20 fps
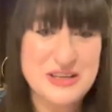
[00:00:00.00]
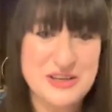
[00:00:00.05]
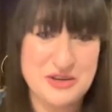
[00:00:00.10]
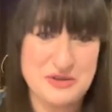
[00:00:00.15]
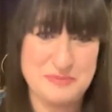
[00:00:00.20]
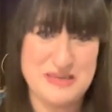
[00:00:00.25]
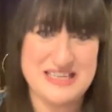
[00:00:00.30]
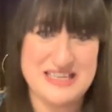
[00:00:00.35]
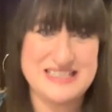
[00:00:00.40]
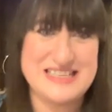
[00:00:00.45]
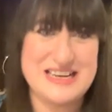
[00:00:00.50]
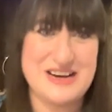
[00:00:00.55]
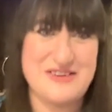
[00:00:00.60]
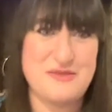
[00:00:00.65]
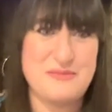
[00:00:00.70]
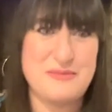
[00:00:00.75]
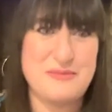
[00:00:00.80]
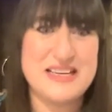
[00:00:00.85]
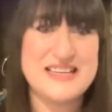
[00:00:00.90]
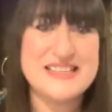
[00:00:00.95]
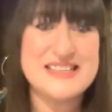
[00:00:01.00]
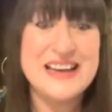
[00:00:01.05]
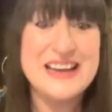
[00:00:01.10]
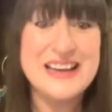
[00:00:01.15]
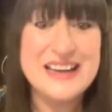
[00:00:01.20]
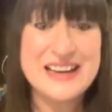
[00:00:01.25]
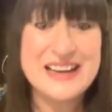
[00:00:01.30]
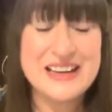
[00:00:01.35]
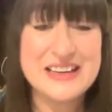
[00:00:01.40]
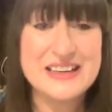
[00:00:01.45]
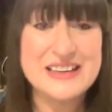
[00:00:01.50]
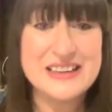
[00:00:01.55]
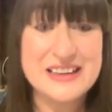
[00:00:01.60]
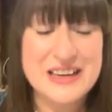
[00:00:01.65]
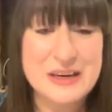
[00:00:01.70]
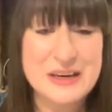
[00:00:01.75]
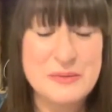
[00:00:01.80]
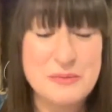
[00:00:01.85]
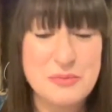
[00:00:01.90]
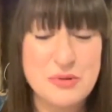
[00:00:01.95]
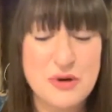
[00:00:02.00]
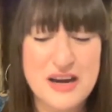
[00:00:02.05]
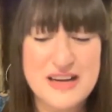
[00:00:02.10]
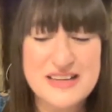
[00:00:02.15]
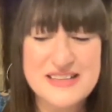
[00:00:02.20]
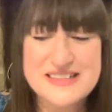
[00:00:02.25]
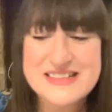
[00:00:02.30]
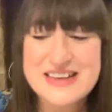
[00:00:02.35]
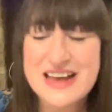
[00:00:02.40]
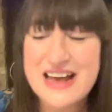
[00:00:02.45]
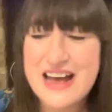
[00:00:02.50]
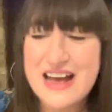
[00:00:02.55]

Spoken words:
humanist ceremonies can embrace,